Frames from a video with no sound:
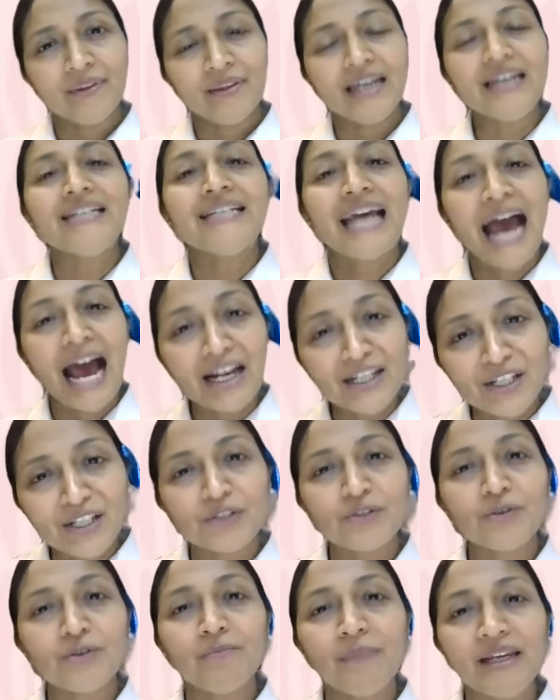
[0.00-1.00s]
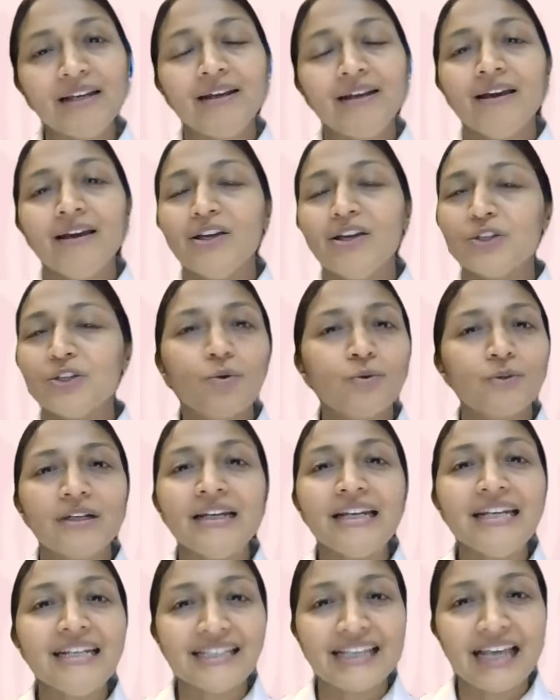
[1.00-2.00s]
It has to be
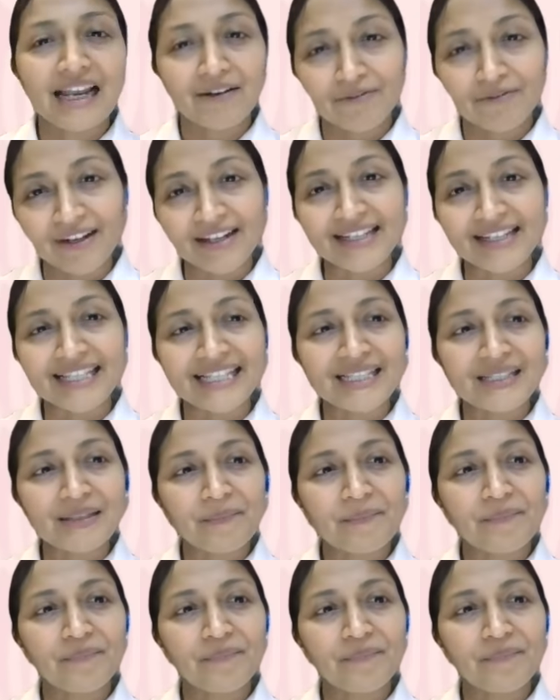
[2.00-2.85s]
totally selfless.